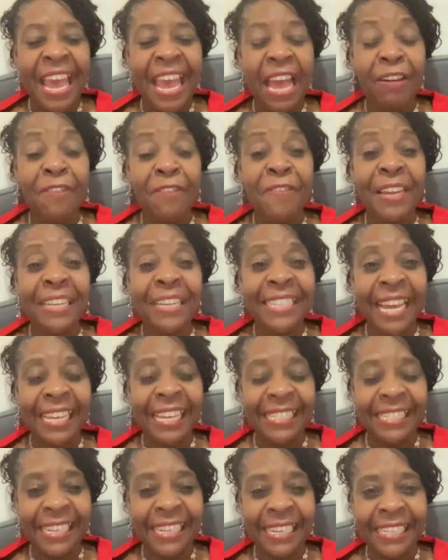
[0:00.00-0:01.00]
Have a
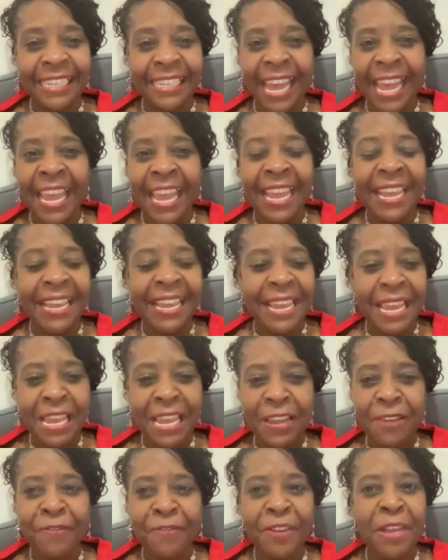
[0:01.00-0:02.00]
fantastic day,
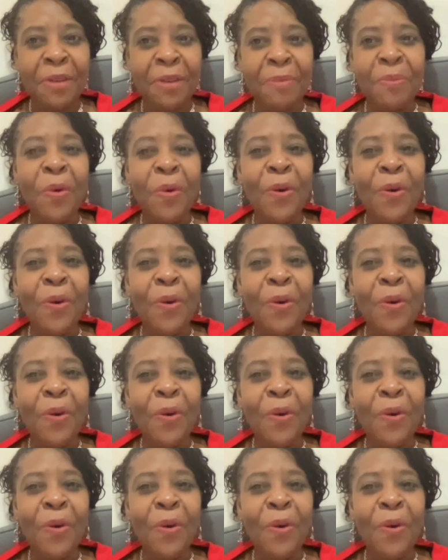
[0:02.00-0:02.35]
evening,